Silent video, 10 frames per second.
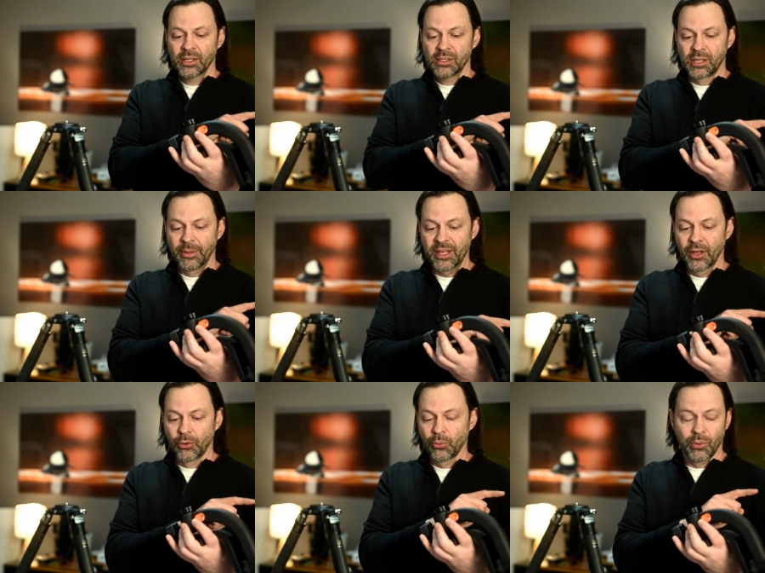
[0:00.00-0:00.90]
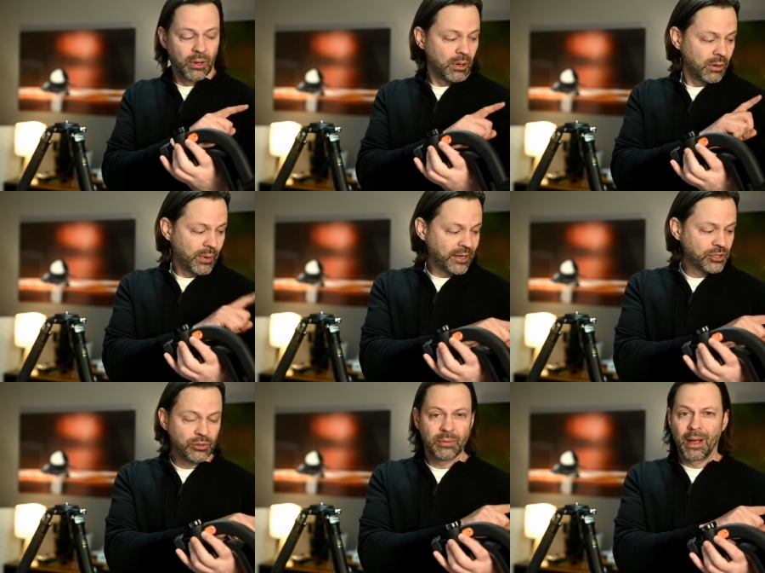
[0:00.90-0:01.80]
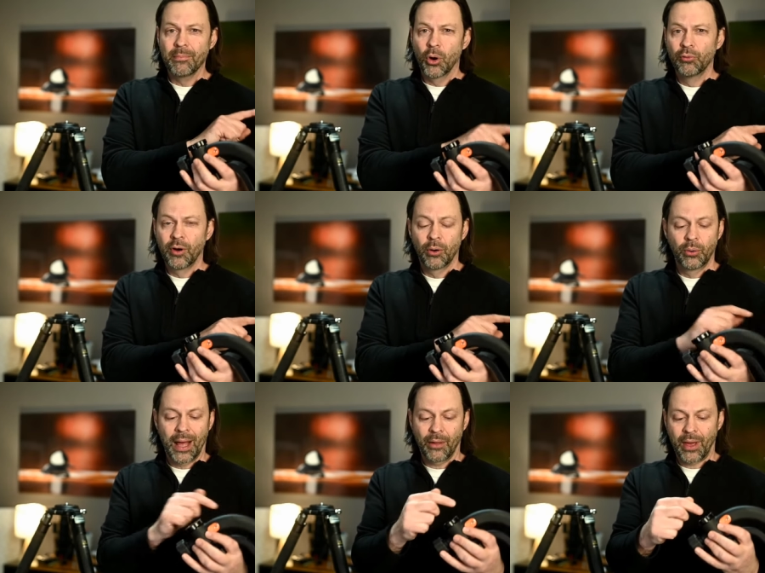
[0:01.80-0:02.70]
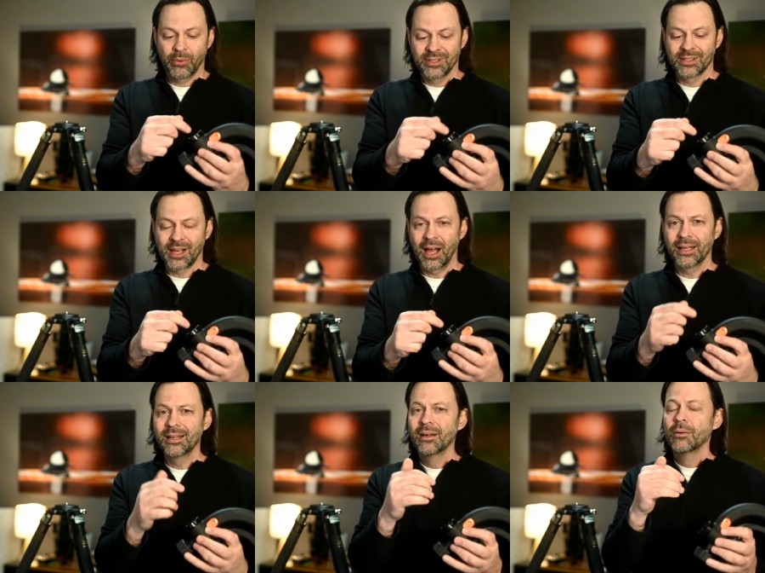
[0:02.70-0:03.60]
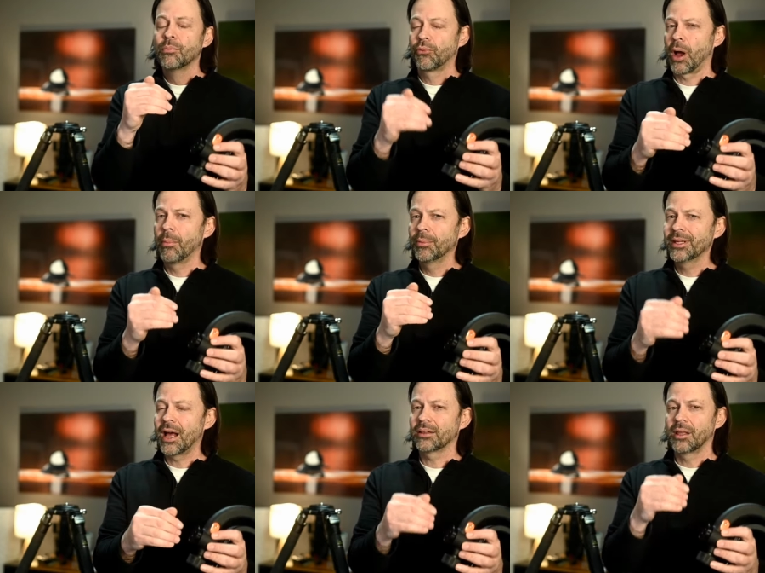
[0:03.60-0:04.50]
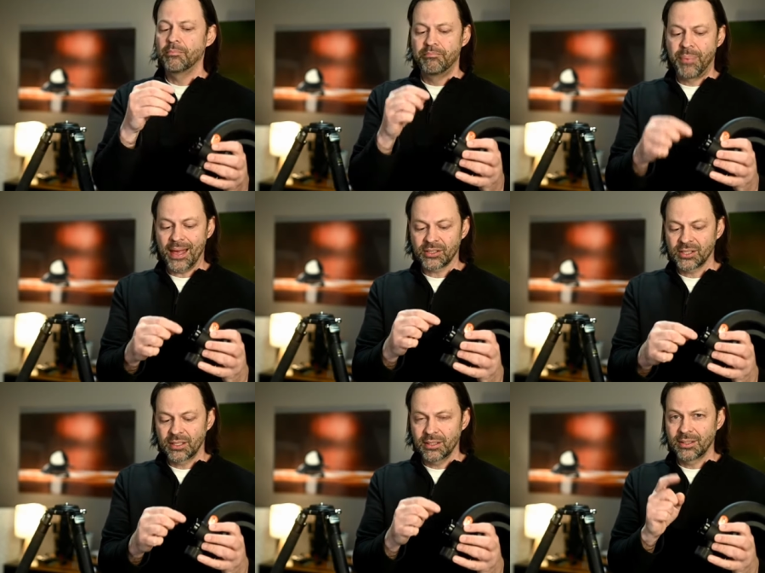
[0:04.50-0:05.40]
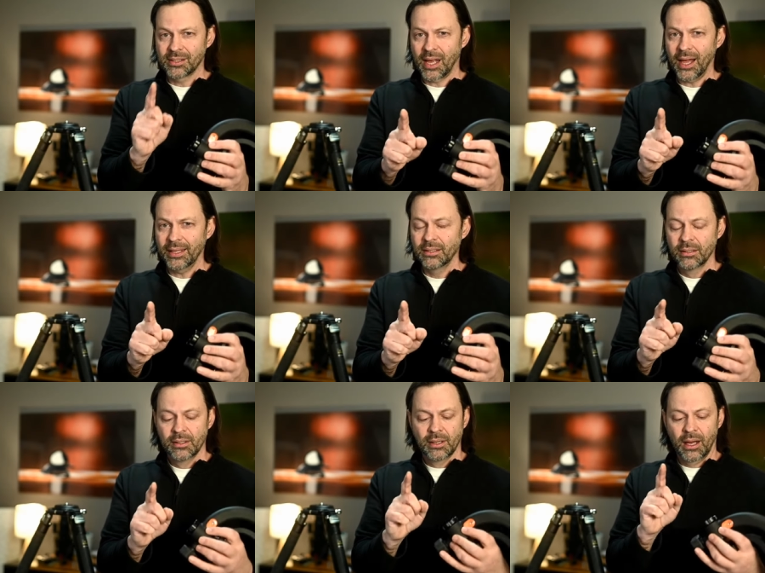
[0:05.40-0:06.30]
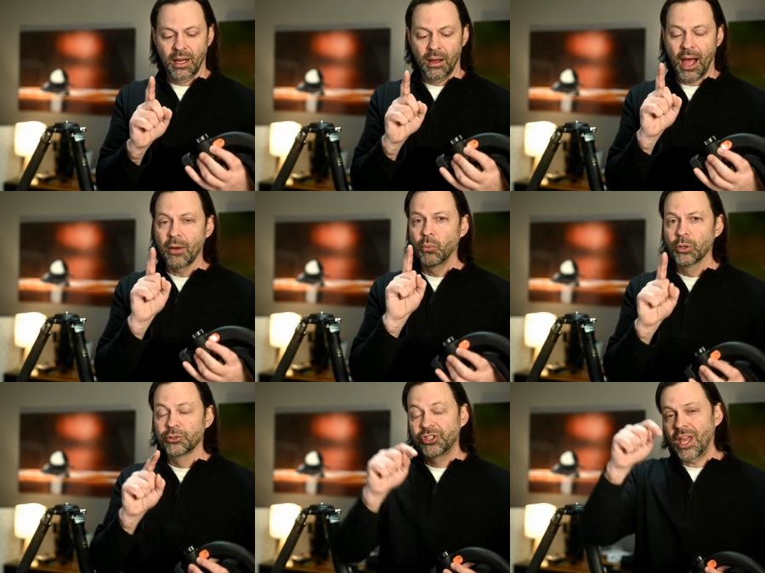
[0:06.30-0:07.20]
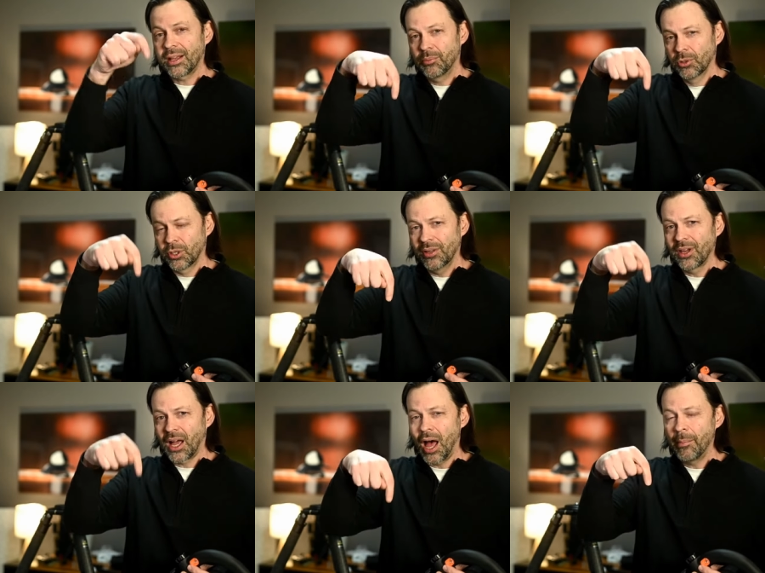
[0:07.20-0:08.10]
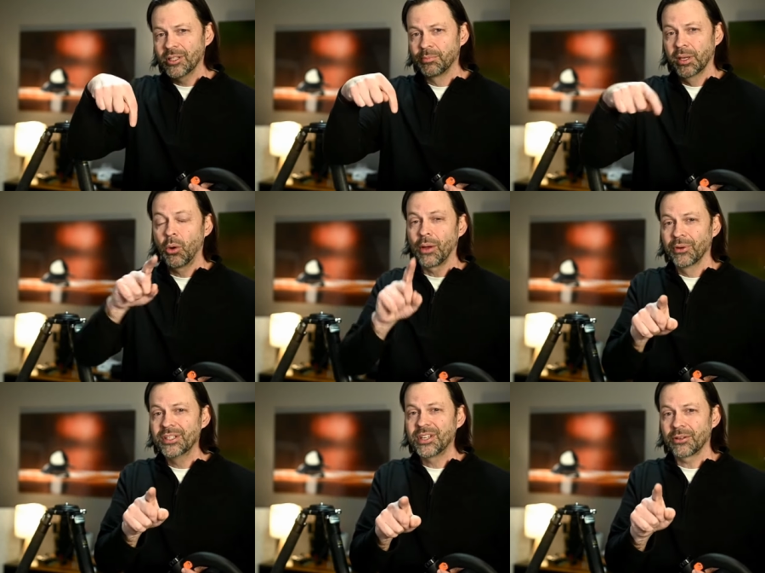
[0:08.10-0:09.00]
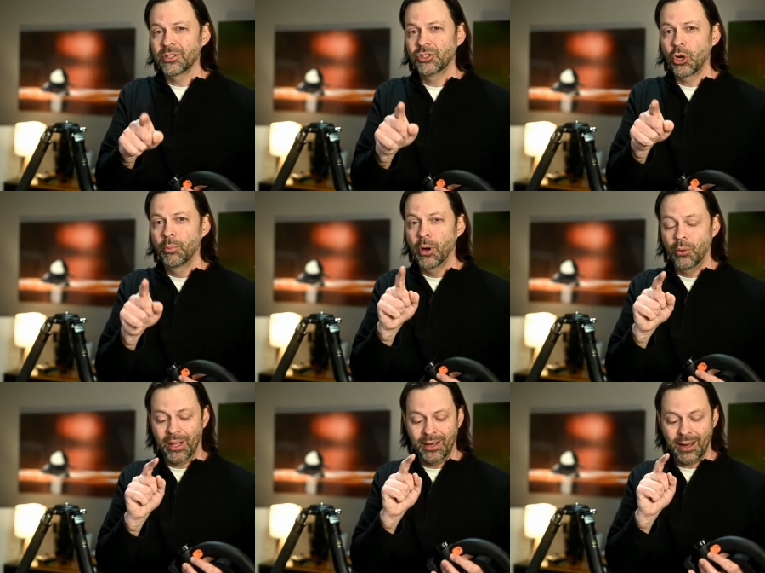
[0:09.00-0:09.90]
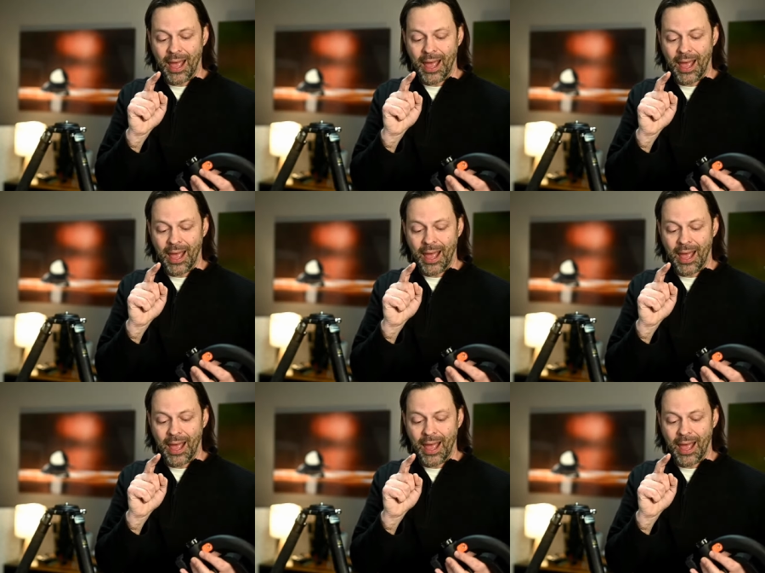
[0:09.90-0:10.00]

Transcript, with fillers: some of the other, uh, uh when I showed you my Movo, how that was designed probably not the best design. Uh, I will check, look in the comments below. I reached out to Jobu and